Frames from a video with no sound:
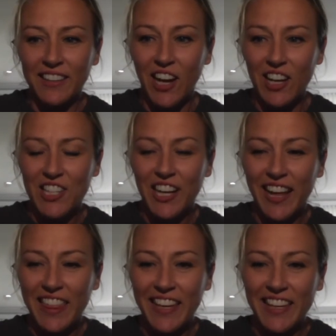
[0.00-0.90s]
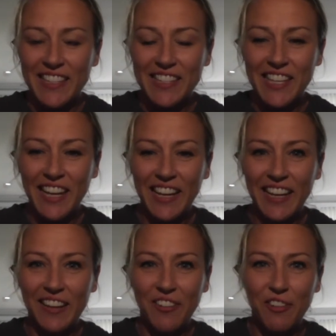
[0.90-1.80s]
I think it's
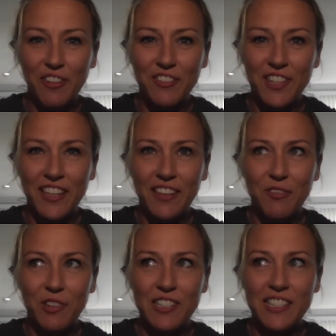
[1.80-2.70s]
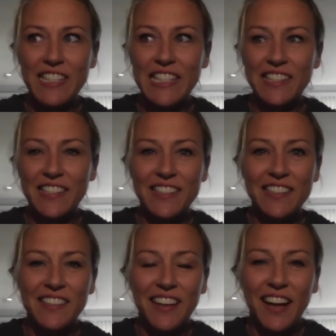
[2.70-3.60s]
15, 14
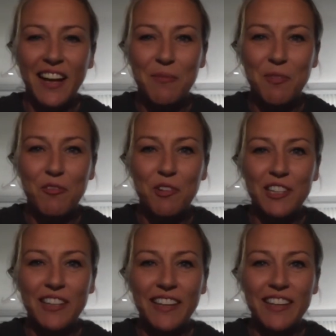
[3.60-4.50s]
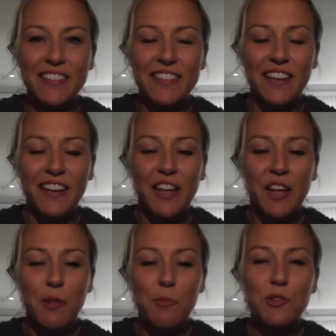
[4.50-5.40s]
seasons in foreign leagues. And
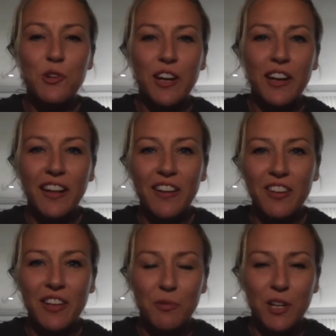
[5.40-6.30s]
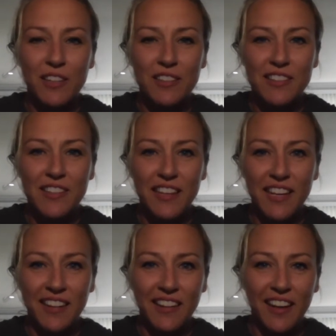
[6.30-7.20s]
the majority of it was in
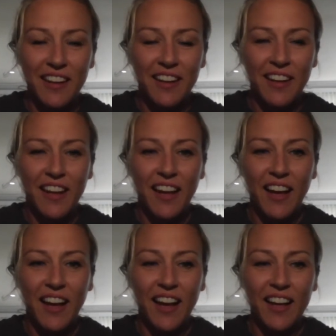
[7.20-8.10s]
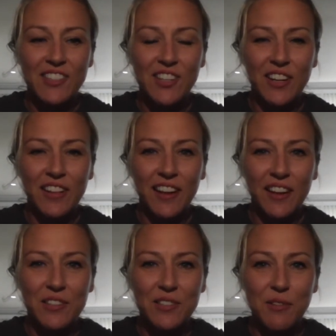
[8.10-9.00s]
Italy. I started
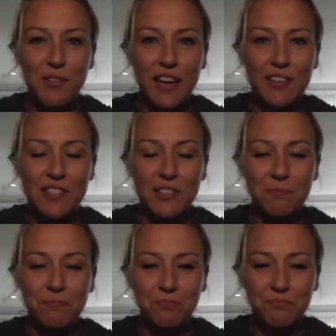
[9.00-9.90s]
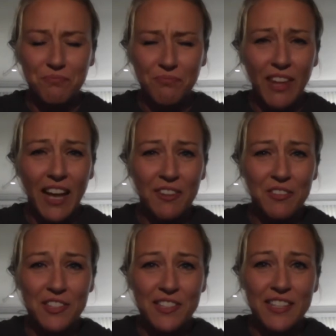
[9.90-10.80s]
there in 2000.
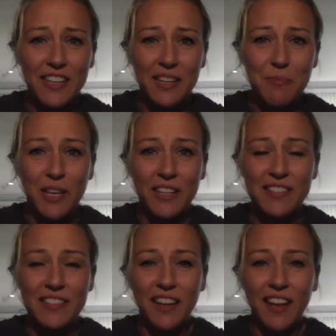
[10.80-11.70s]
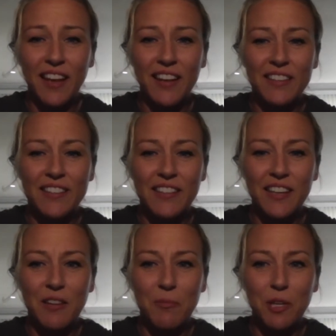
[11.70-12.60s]
After the Sydney Olympics, and
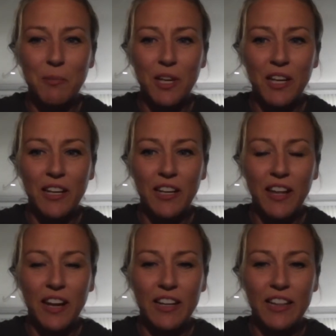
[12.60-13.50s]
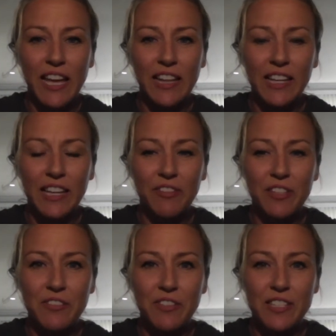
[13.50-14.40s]
competed there in that league
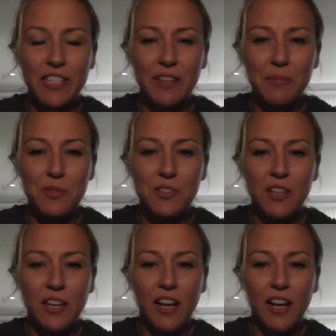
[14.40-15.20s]
for different teams